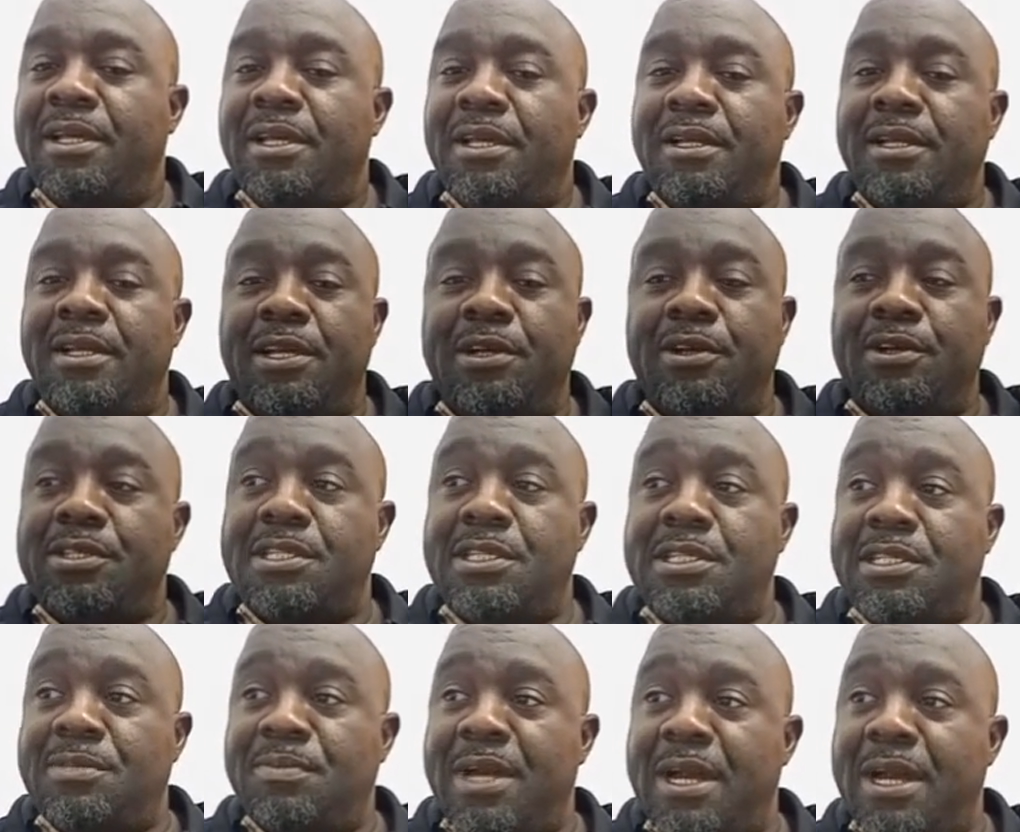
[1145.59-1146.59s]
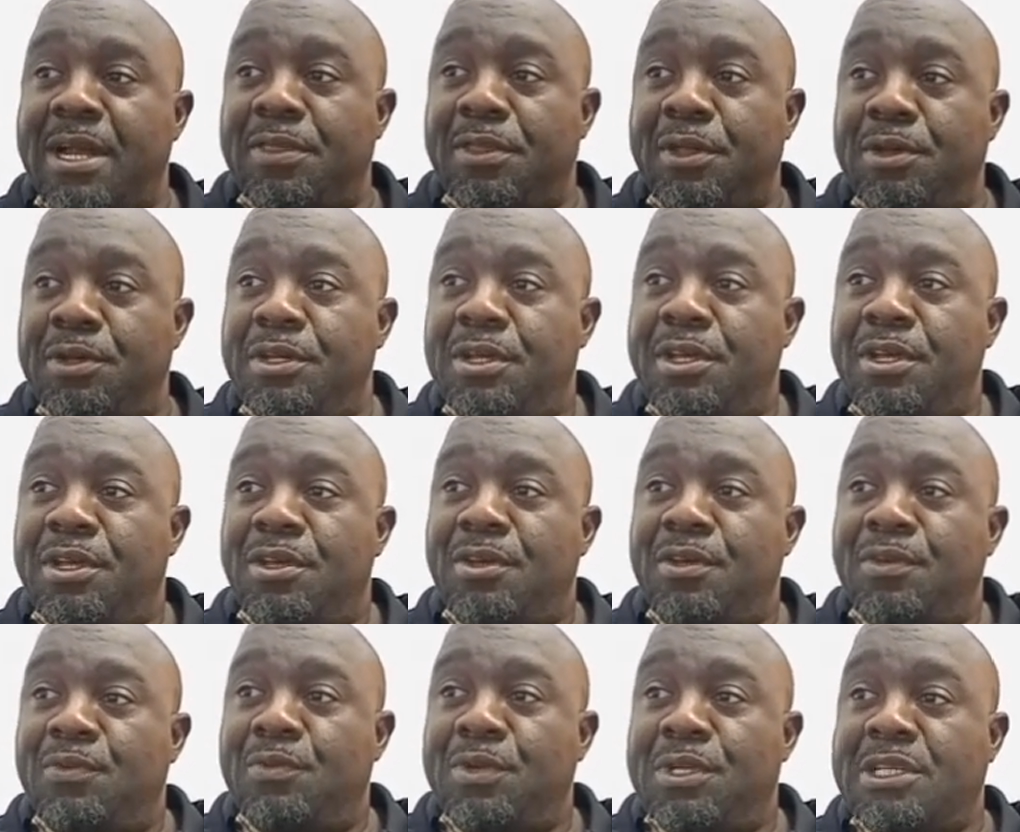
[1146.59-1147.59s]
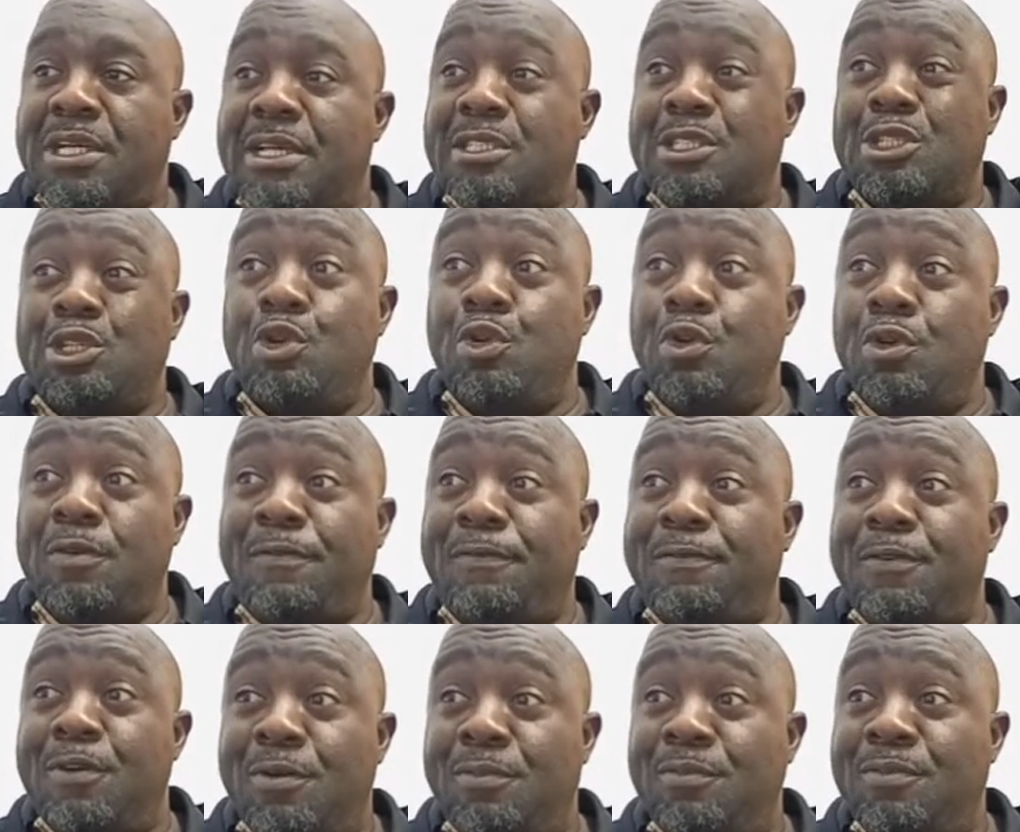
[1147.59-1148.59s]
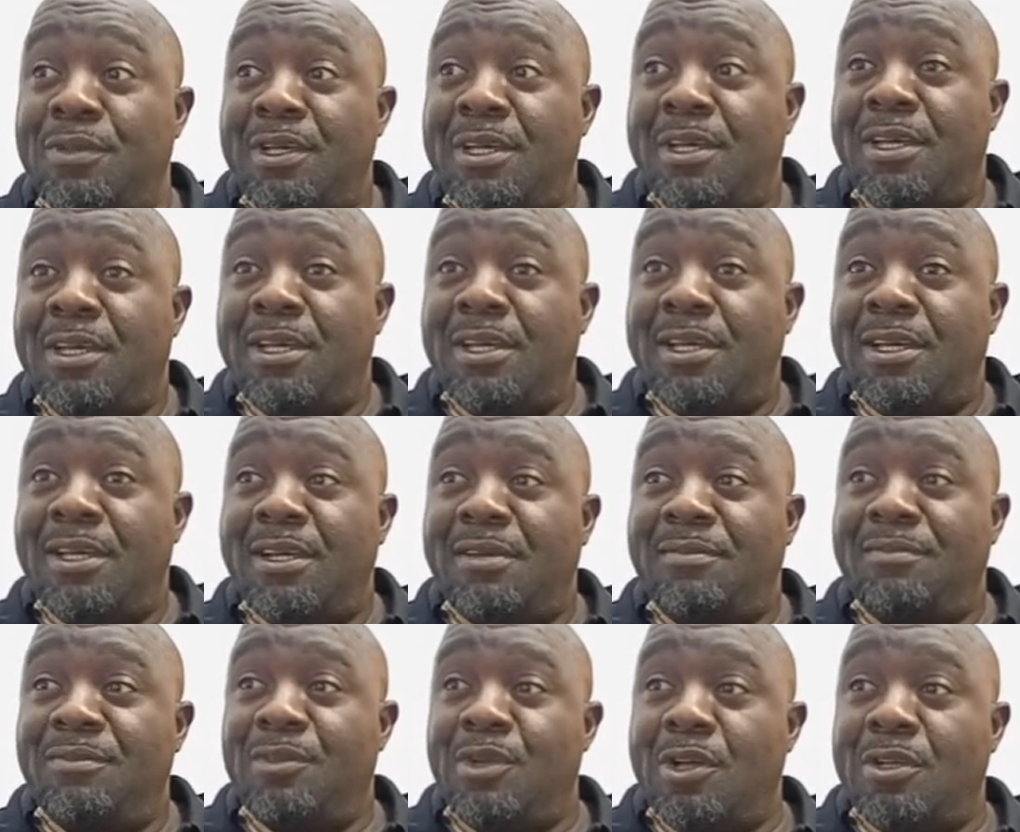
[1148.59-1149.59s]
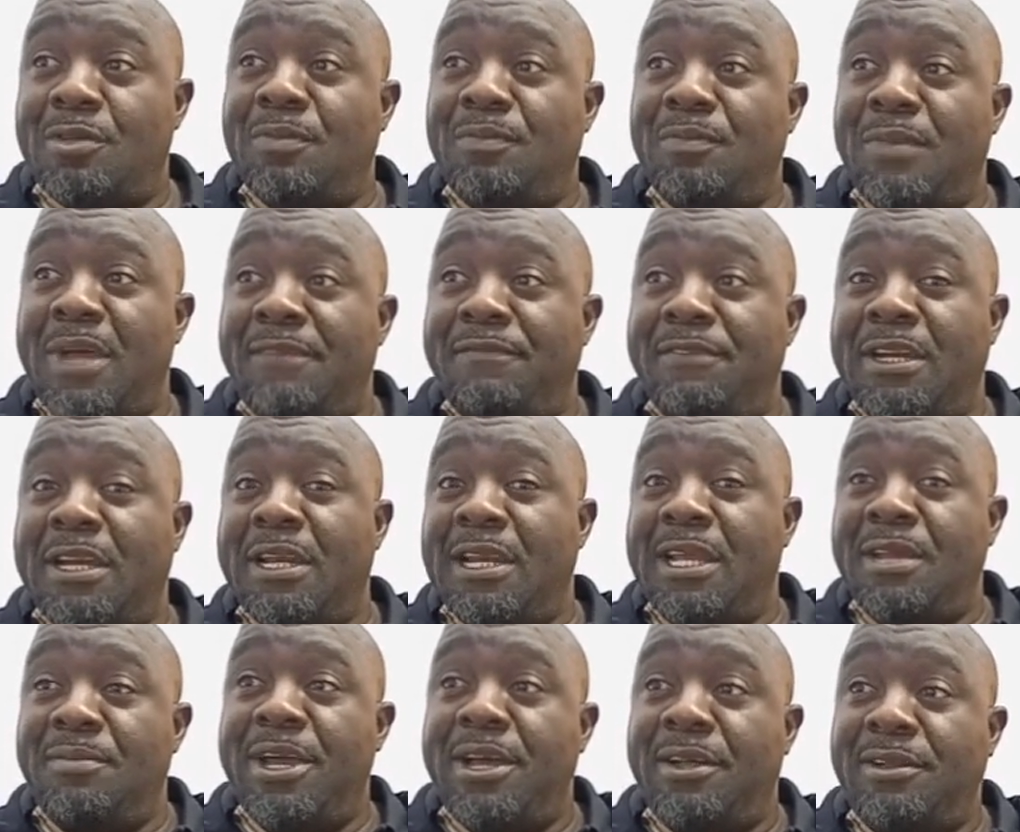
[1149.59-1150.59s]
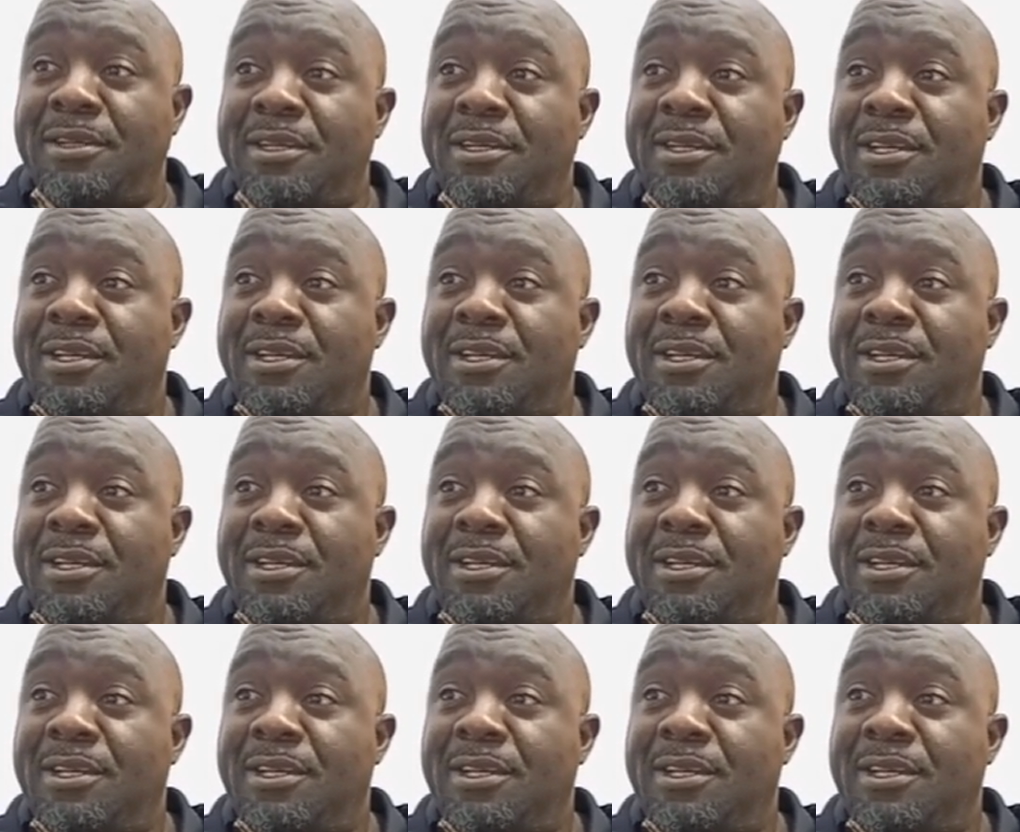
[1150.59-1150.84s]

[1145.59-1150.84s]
Lagos City Marathon, which has grown from not having a label